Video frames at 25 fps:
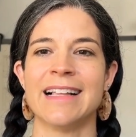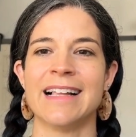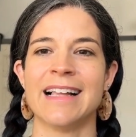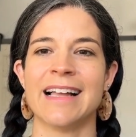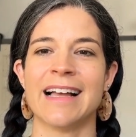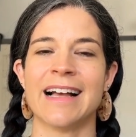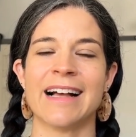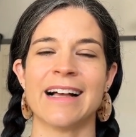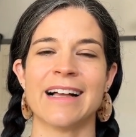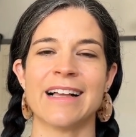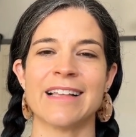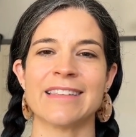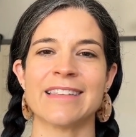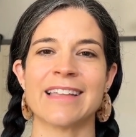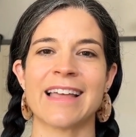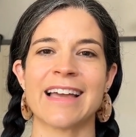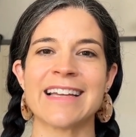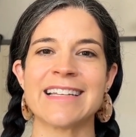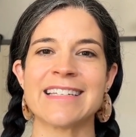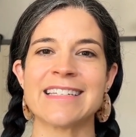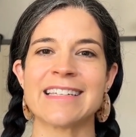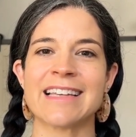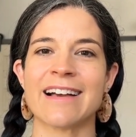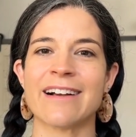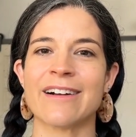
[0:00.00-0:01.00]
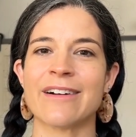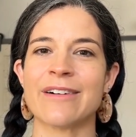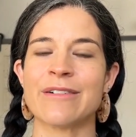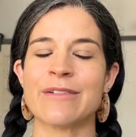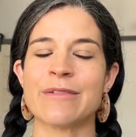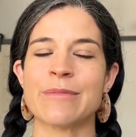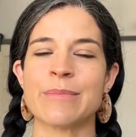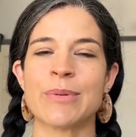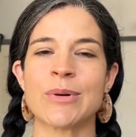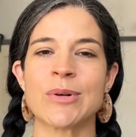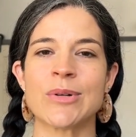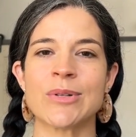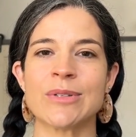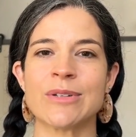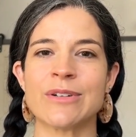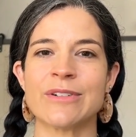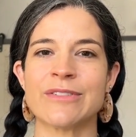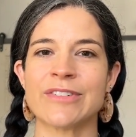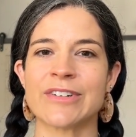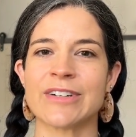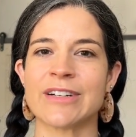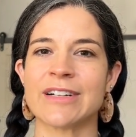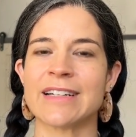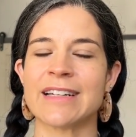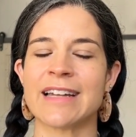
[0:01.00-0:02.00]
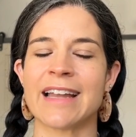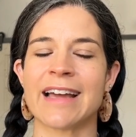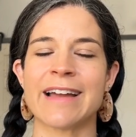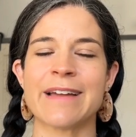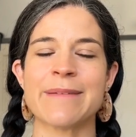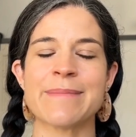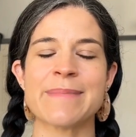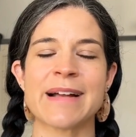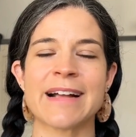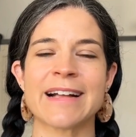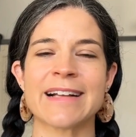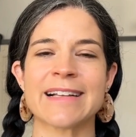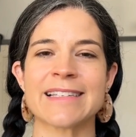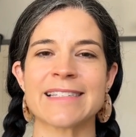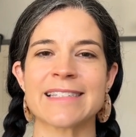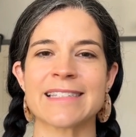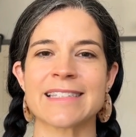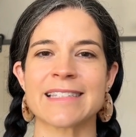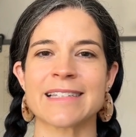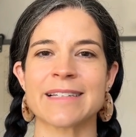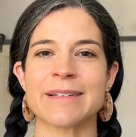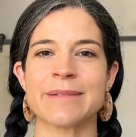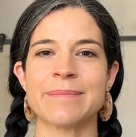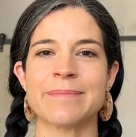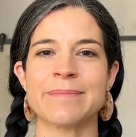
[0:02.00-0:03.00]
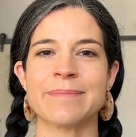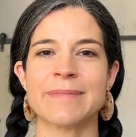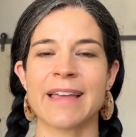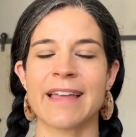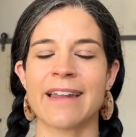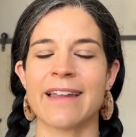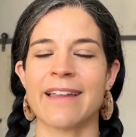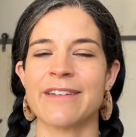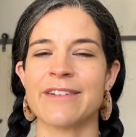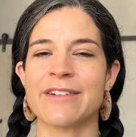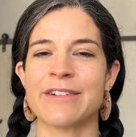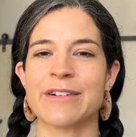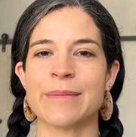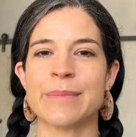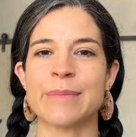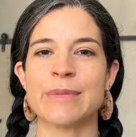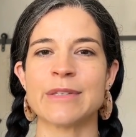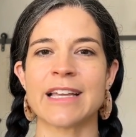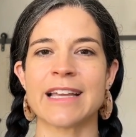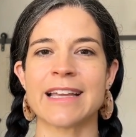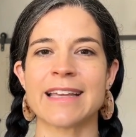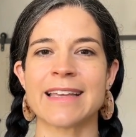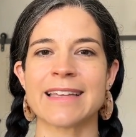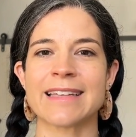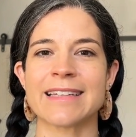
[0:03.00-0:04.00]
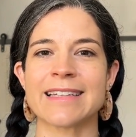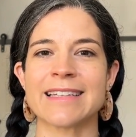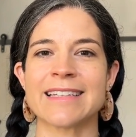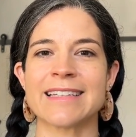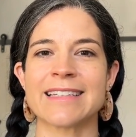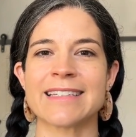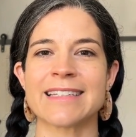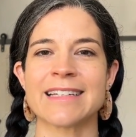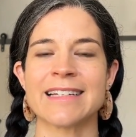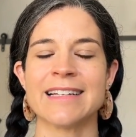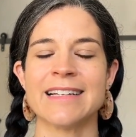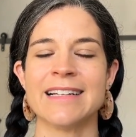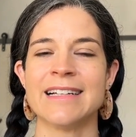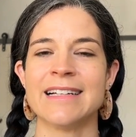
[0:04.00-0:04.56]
lie down, pull over an eye mask, get under a blanket.